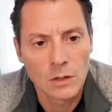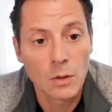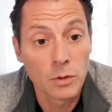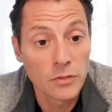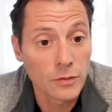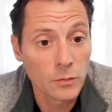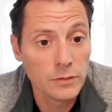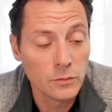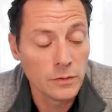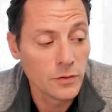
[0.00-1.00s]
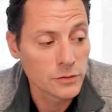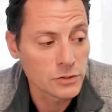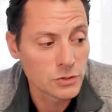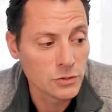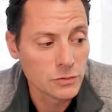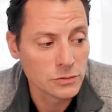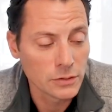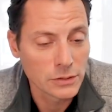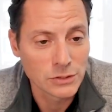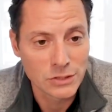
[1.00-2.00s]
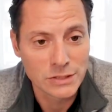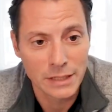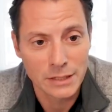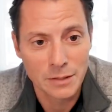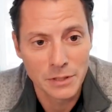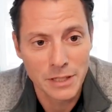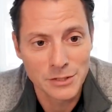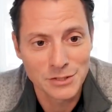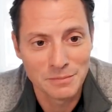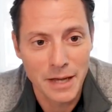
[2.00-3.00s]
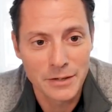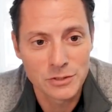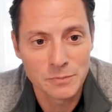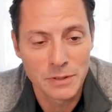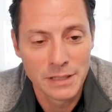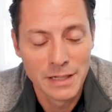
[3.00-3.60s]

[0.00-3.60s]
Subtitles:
And one thing we've noticed too is, as you said, communication matters, but